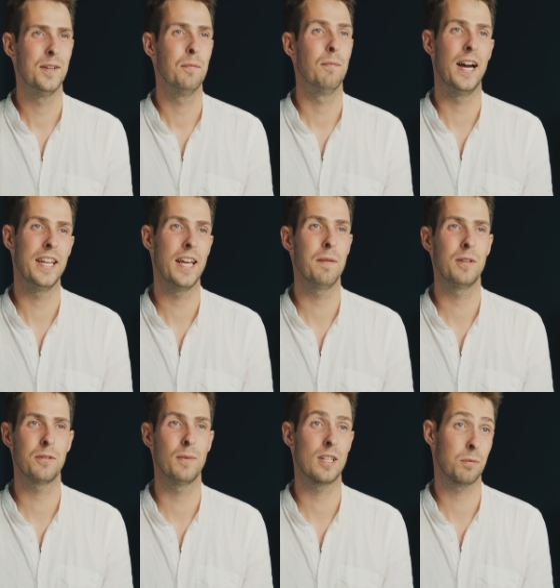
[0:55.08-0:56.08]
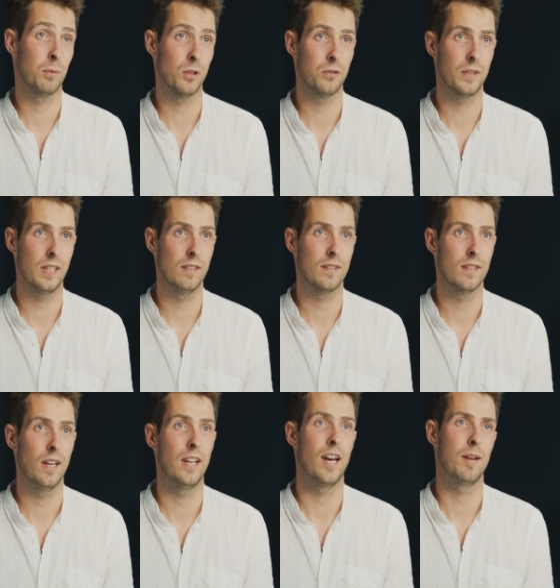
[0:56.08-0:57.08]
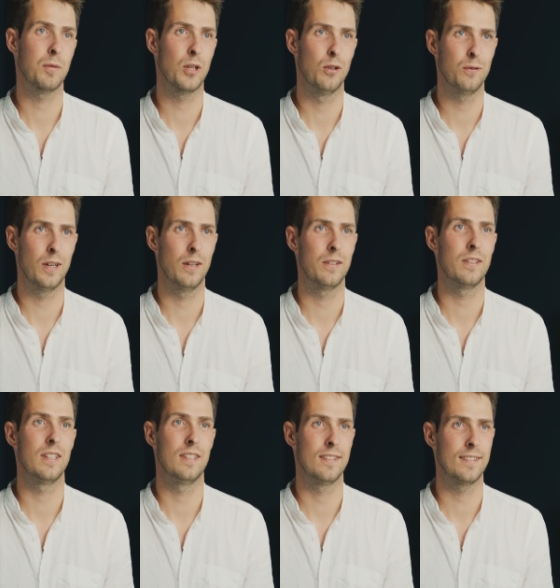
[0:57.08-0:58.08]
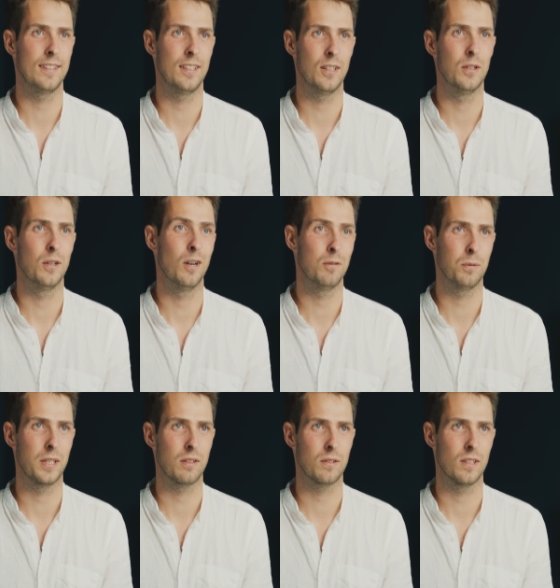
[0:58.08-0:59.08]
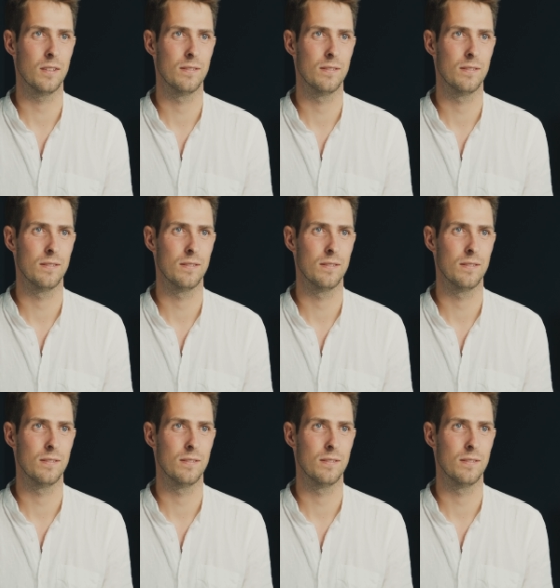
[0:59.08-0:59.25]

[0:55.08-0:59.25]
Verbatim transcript: my name is Max Boosfeld and I'm co-founder and CEO of Wingtra.